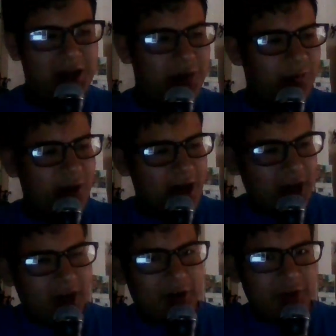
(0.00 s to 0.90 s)
what
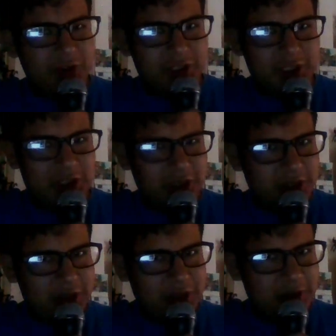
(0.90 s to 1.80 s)

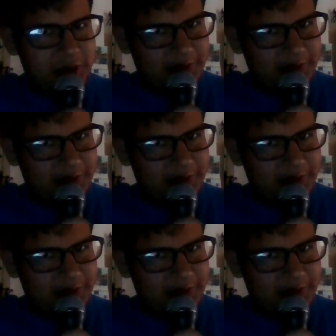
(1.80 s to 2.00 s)
else?